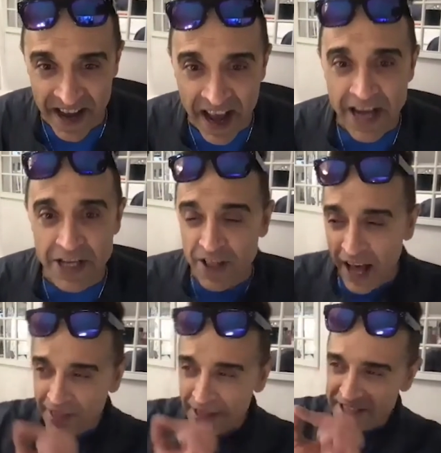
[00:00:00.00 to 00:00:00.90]
You know,
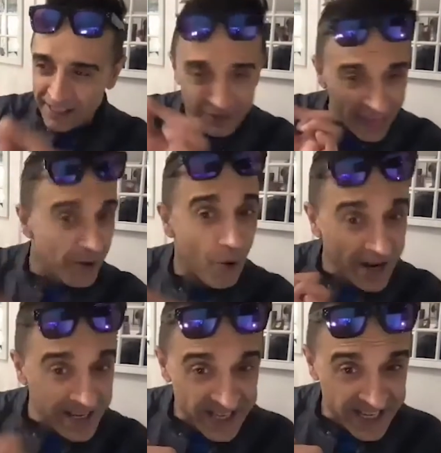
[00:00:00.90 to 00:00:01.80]
there's that one
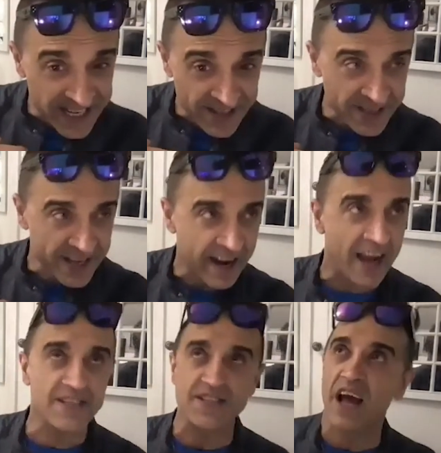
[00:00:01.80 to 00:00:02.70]
scene there, and
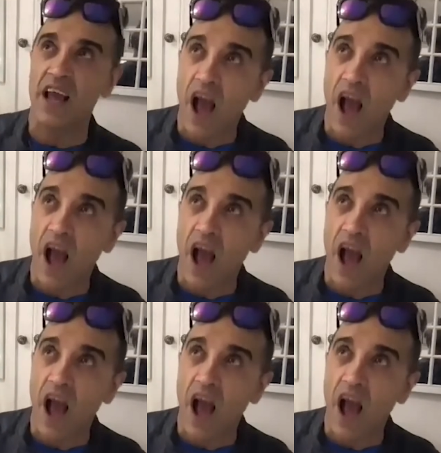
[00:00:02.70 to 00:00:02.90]
it's like,